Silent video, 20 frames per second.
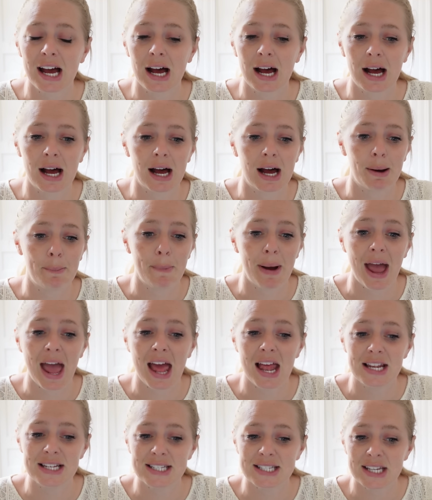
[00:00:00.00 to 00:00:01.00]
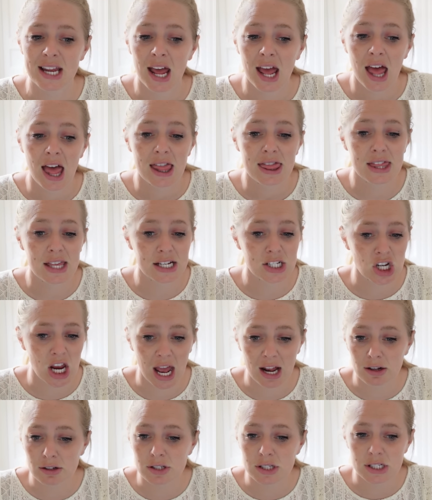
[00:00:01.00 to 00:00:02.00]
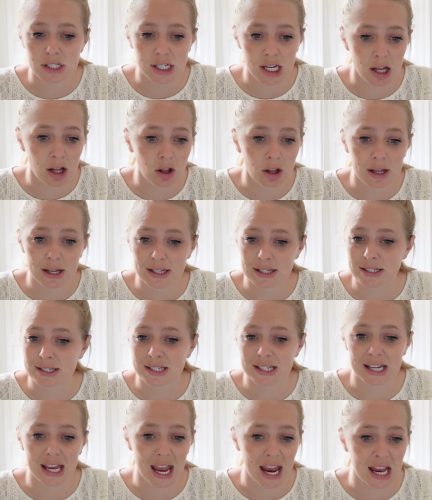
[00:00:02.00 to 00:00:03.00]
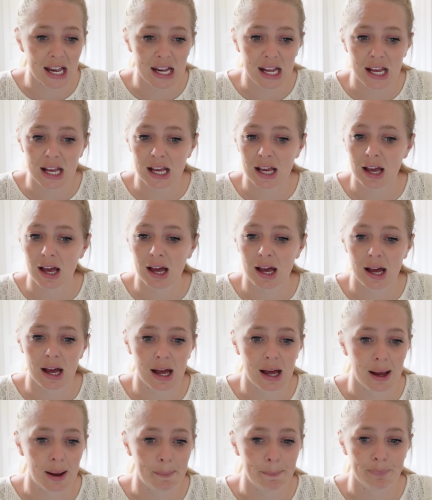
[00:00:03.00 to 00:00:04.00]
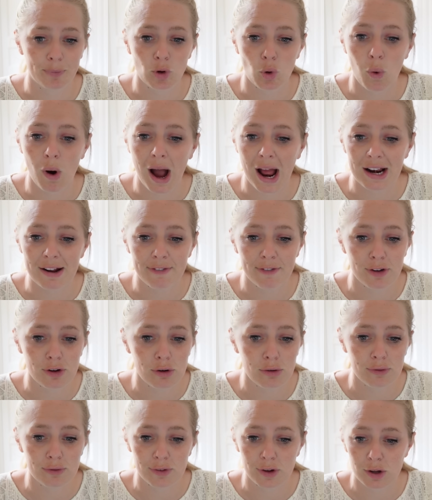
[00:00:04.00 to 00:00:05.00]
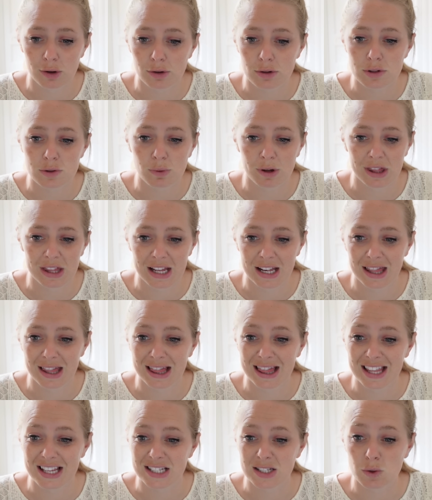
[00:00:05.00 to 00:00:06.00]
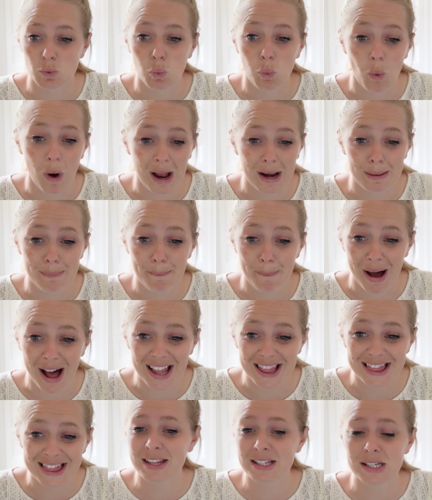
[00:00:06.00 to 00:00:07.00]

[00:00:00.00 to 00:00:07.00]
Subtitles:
And the channel still is gaining quite a few views within this 1 month.